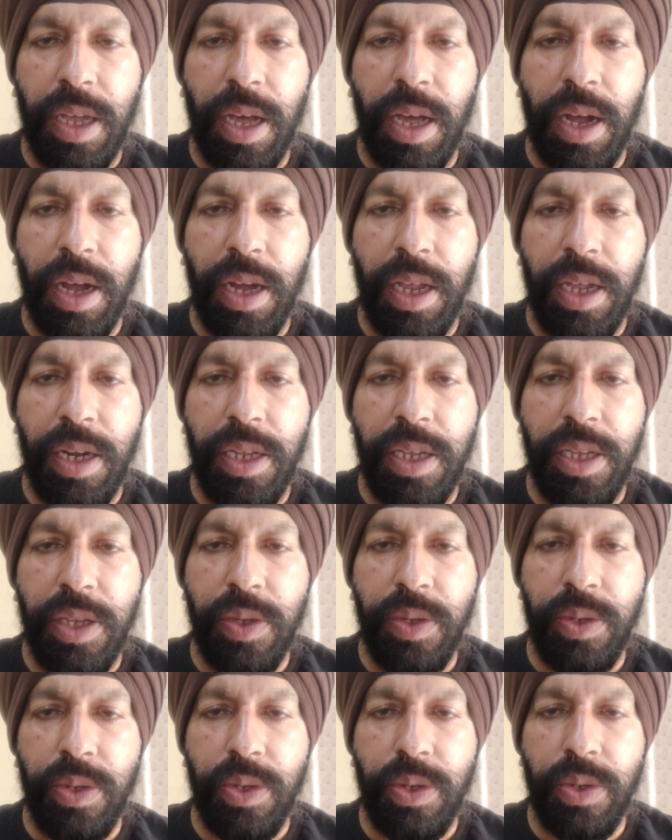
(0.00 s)
earlier he
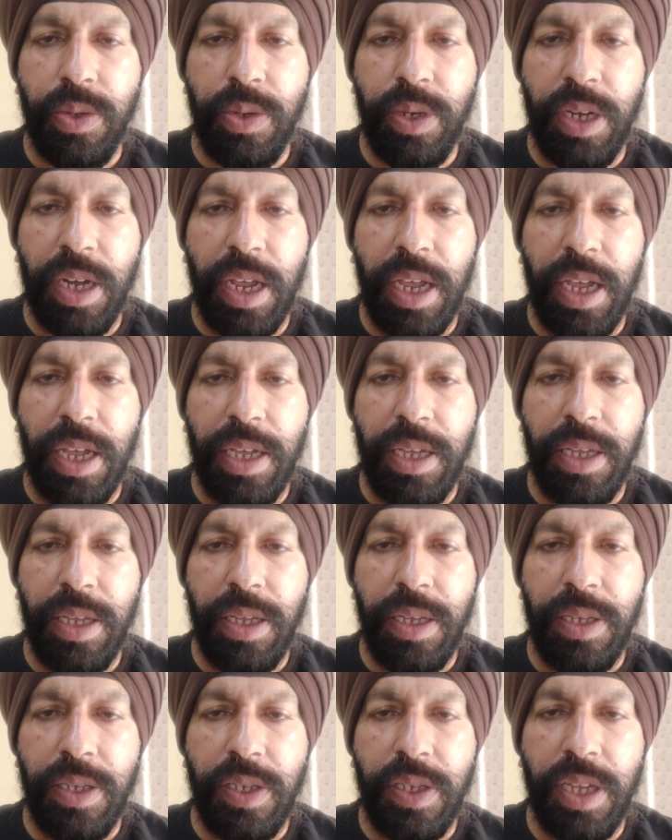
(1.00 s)
used to take
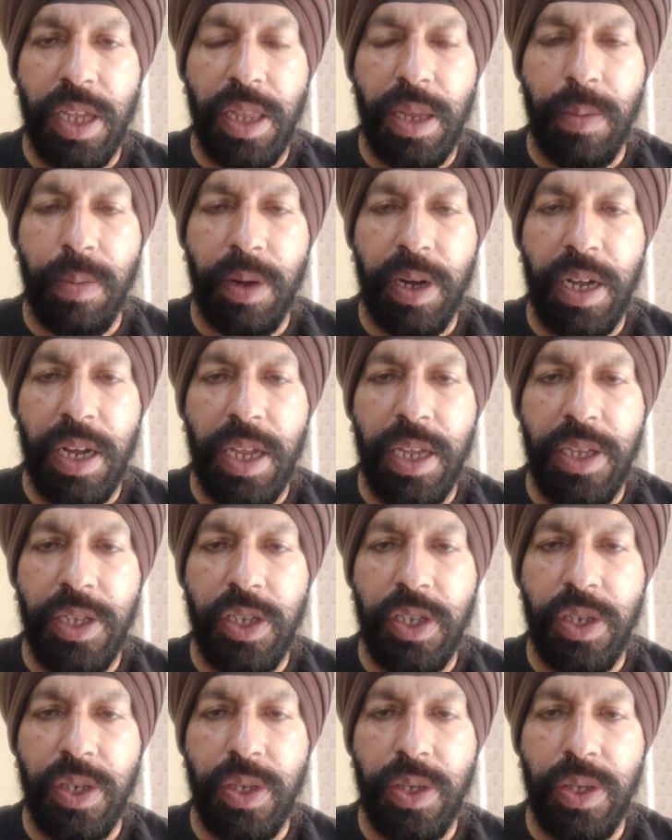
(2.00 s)

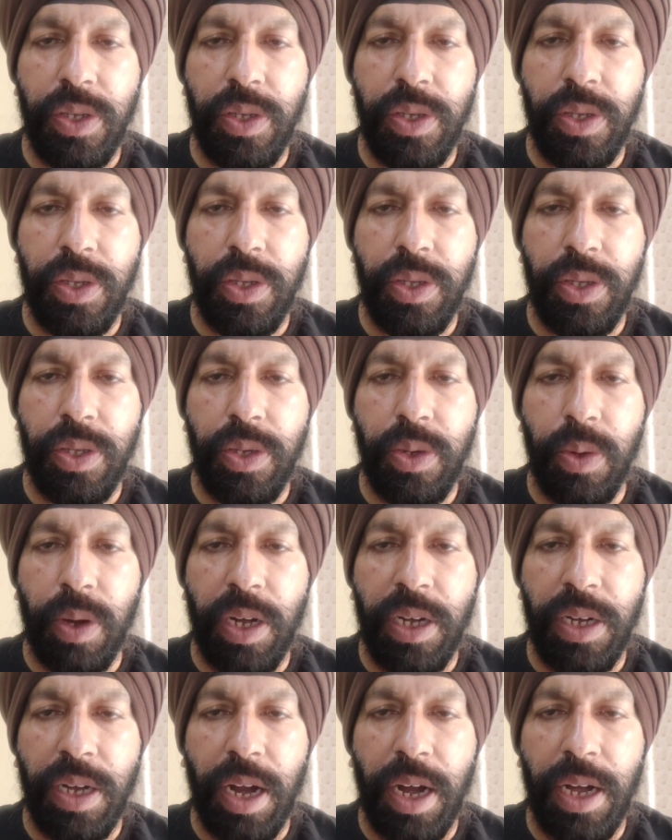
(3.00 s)
celebrities to
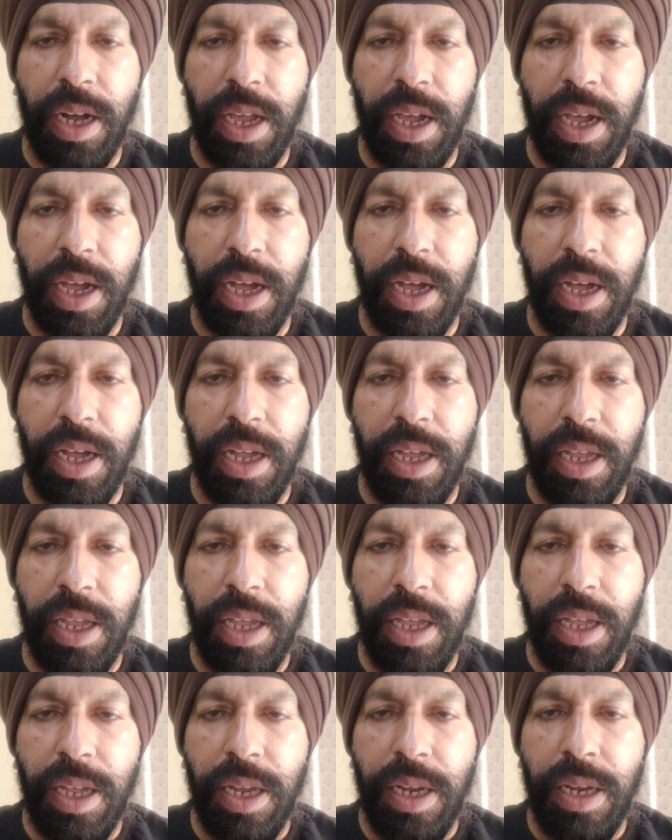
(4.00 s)
Antarctica.
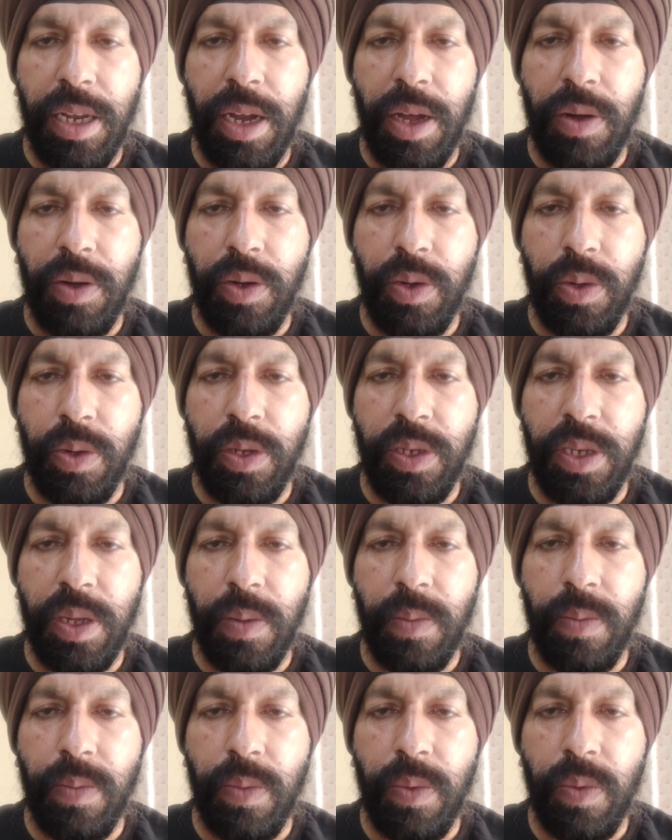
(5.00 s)
Now
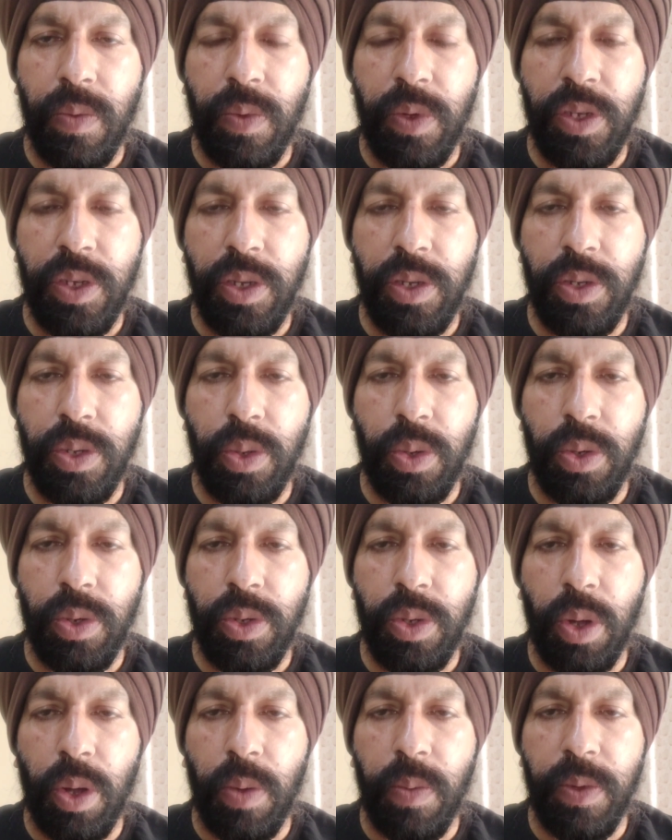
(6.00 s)
tourism was the
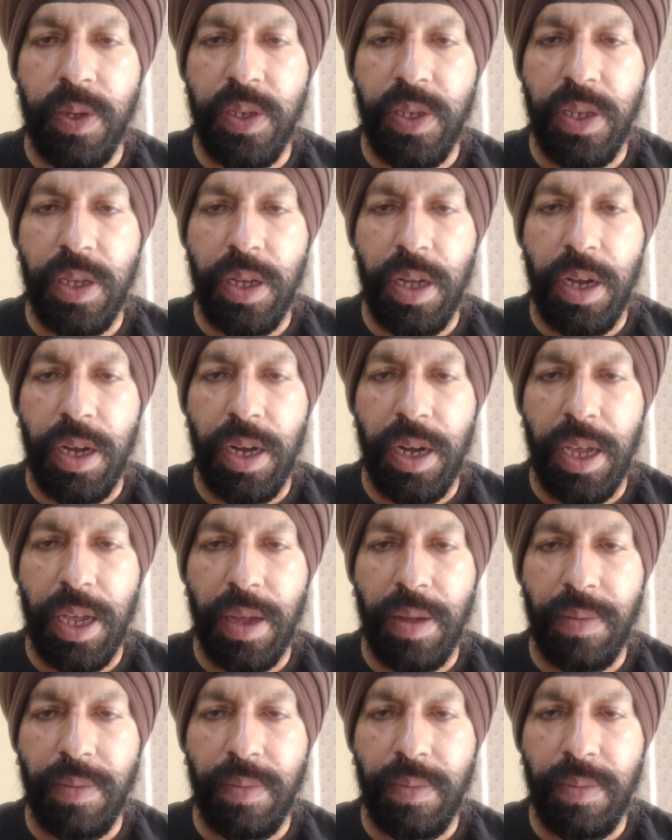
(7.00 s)
source of his earning.